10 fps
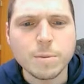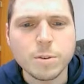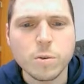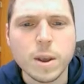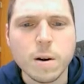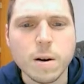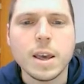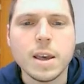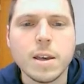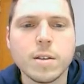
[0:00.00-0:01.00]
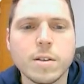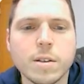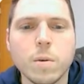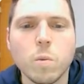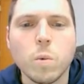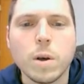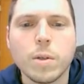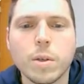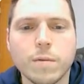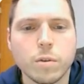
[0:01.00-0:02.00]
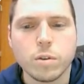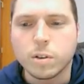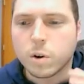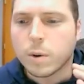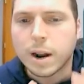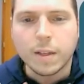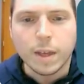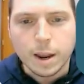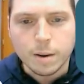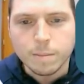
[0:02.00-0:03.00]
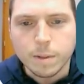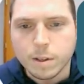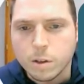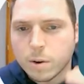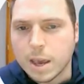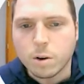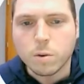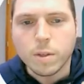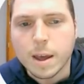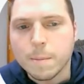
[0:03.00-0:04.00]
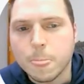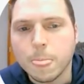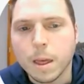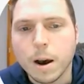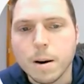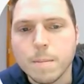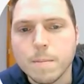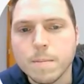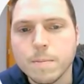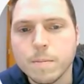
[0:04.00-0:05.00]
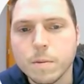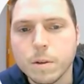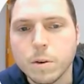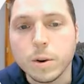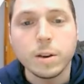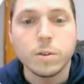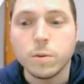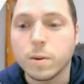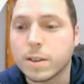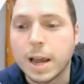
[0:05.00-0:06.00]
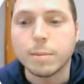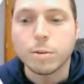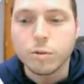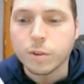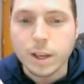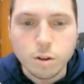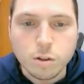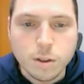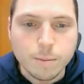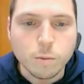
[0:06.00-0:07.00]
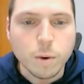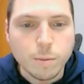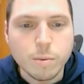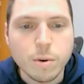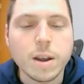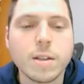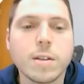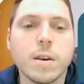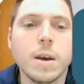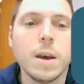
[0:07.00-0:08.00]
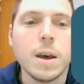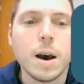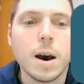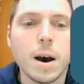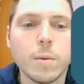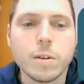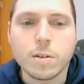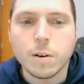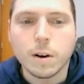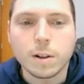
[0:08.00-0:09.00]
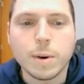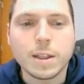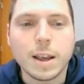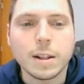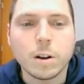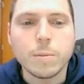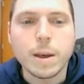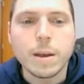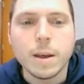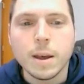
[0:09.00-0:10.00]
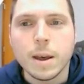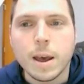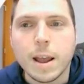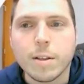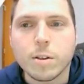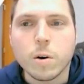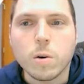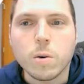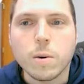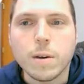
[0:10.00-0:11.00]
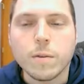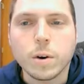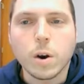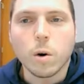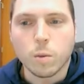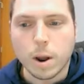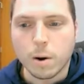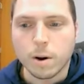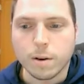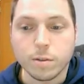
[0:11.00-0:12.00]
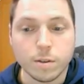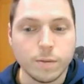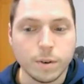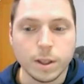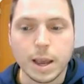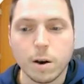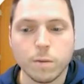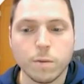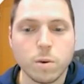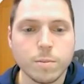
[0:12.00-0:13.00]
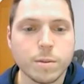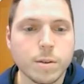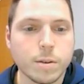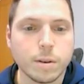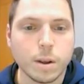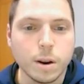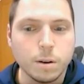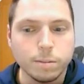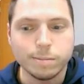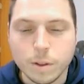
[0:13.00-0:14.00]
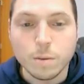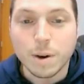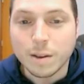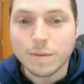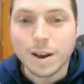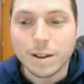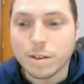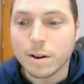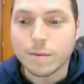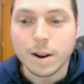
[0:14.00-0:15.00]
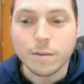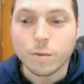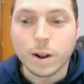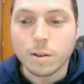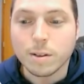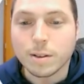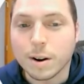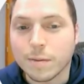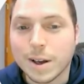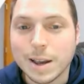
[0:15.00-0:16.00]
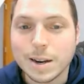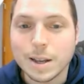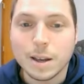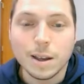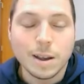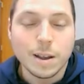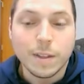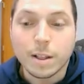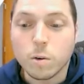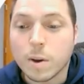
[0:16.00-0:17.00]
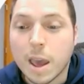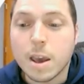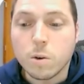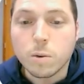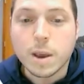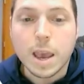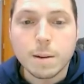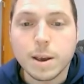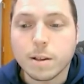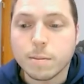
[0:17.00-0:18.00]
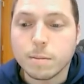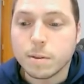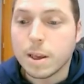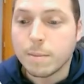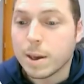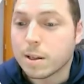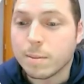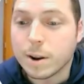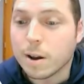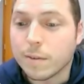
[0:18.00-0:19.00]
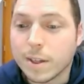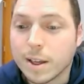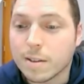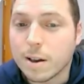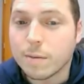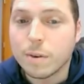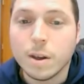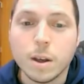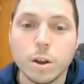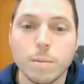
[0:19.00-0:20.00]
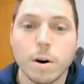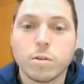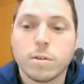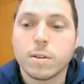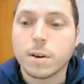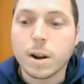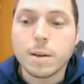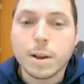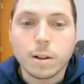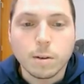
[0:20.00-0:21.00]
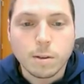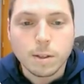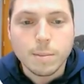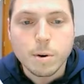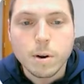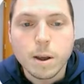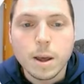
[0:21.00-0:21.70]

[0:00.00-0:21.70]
2 here is if you're just going online, let's say you can't do that. You need to establish relationships with brands. We just talked about that a little bit. And so if you go the route of just filling out forms, you might find stuff that everyone else is going to find. That's okay. You can make some money off of that stuff. Your margin's going to be a little slimmer,